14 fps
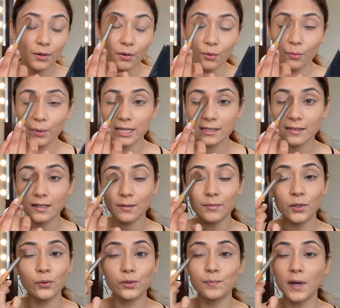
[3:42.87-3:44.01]
with some
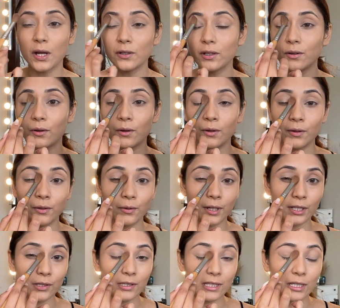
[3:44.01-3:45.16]
loose powder, or you can
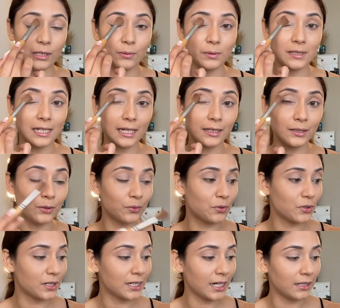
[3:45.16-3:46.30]
just use like a
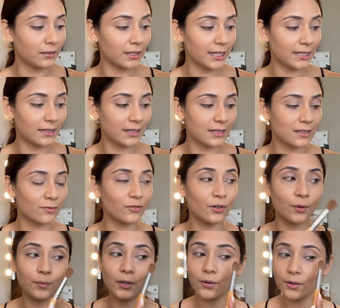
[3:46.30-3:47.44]
neutral color like this
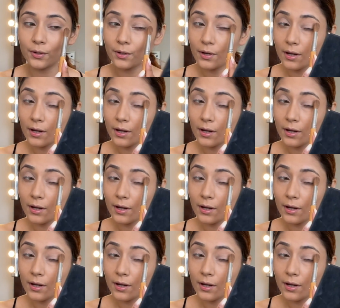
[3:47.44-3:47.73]
from your